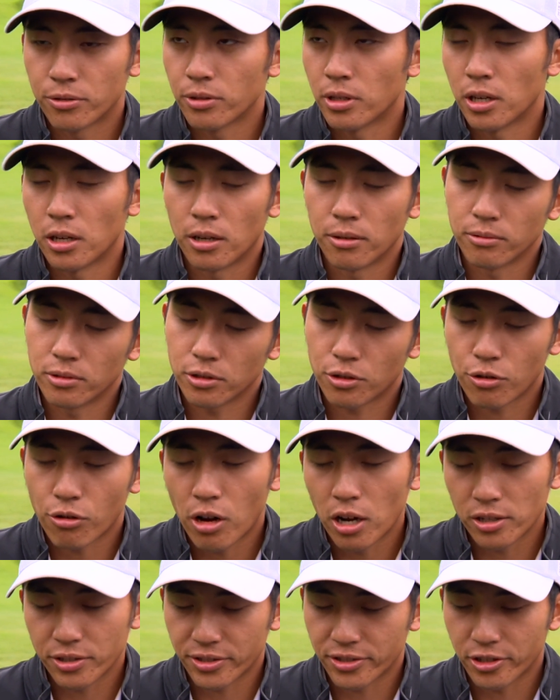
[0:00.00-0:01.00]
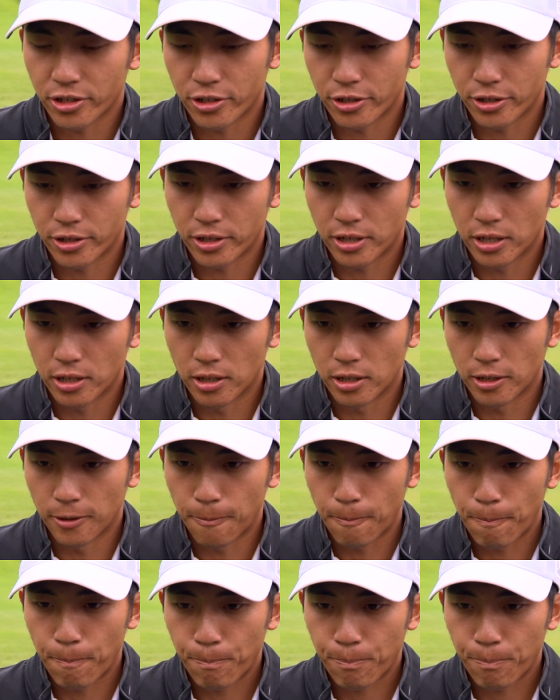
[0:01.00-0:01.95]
to, uh, quiet start. Uh,